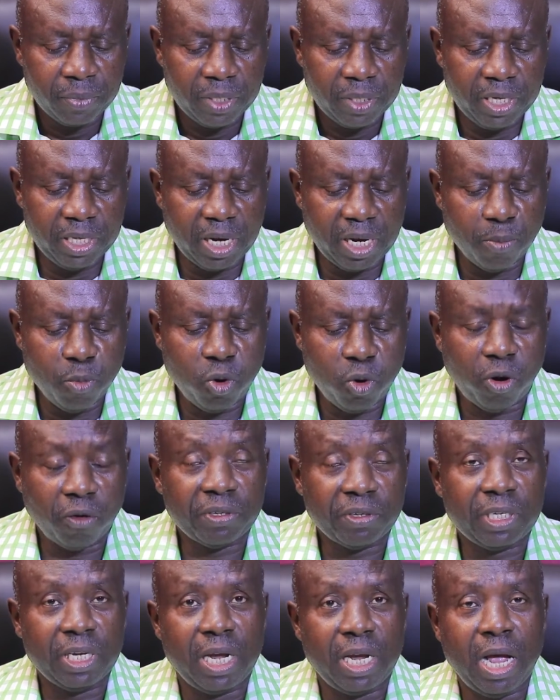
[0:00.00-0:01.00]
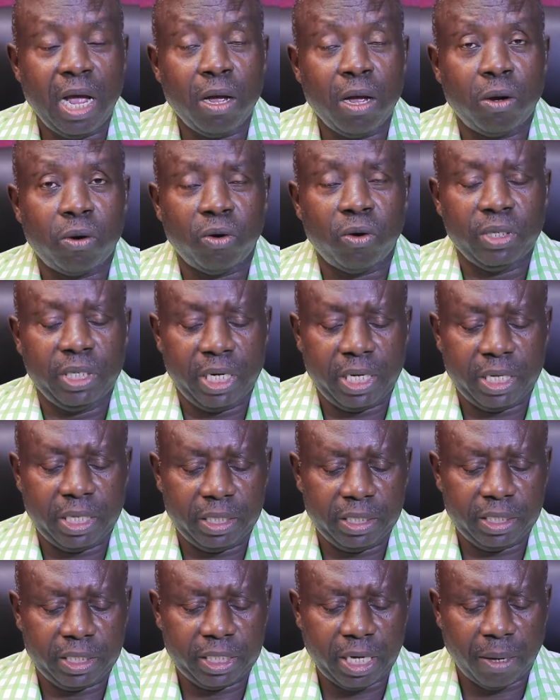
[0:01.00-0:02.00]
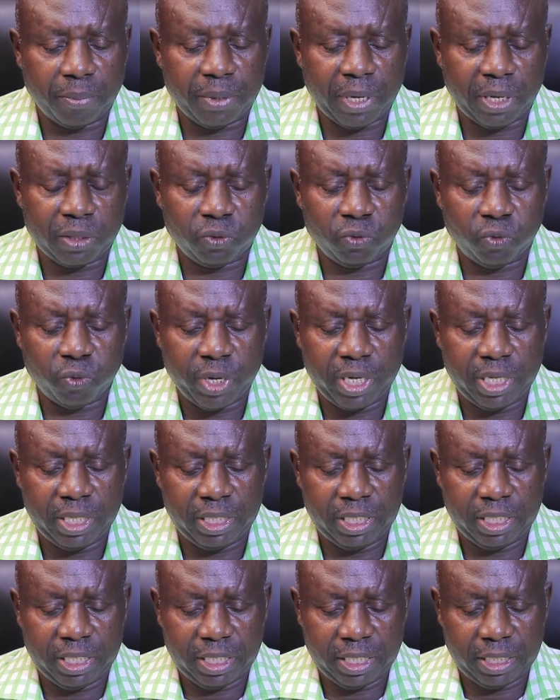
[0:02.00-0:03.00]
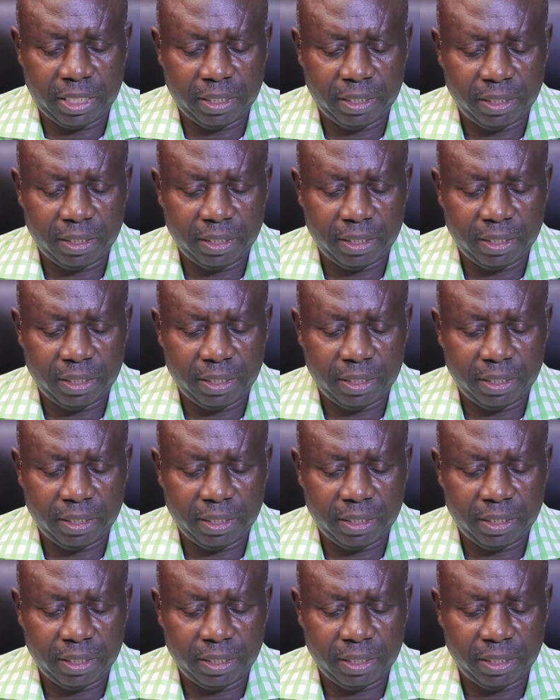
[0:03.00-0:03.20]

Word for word: In the book of Second Chronicles, chapter 20,